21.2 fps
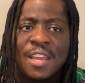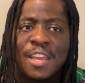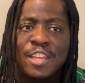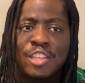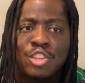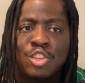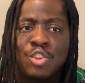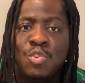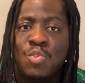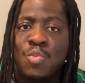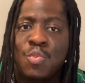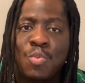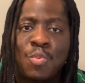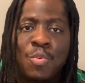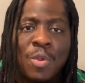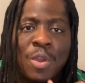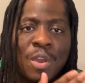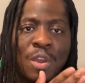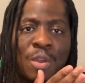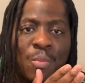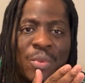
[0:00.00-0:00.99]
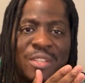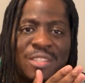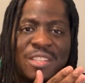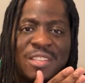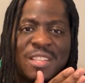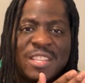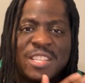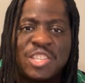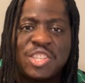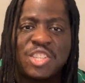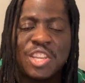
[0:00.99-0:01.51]
You went to
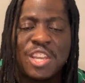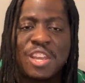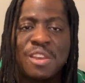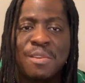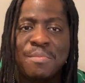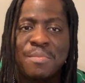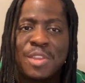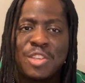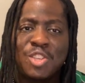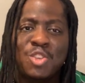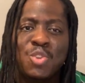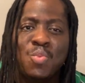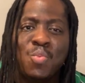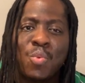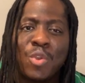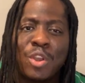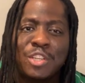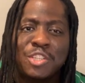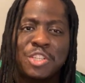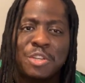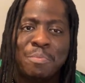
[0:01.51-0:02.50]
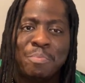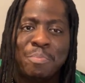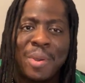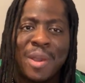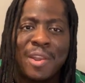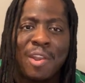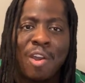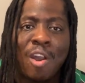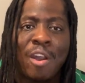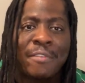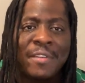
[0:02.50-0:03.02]
the gym, you worked your
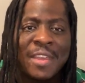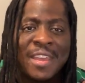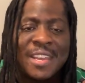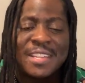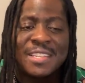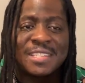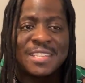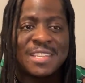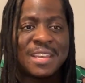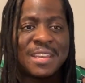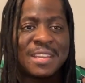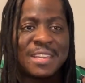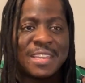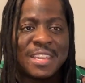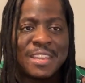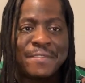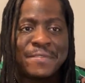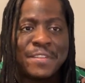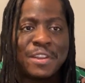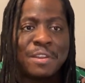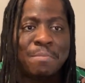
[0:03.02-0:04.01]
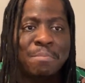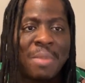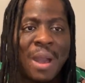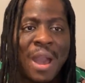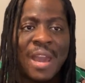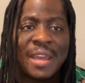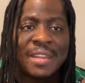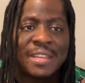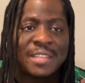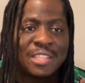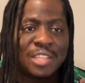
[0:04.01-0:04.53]
butt off to give your
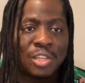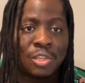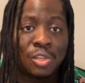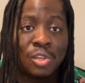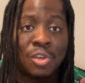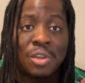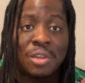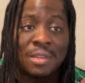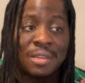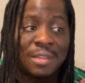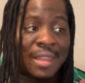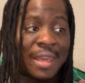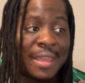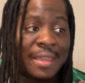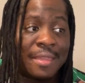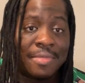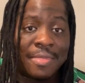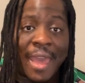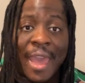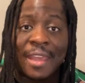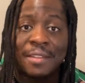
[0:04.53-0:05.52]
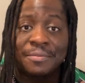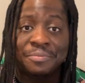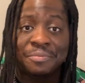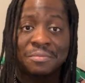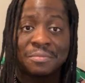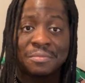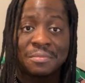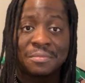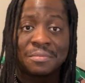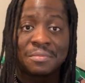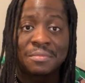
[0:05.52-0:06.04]
body to look like that.
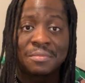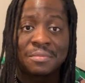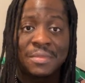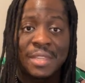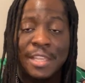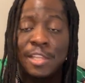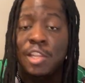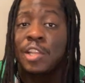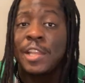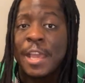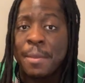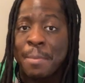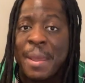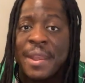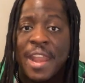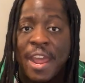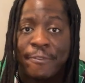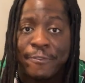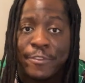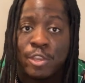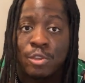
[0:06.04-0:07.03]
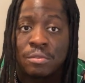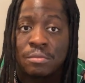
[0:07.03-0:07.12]
You look like my nephew.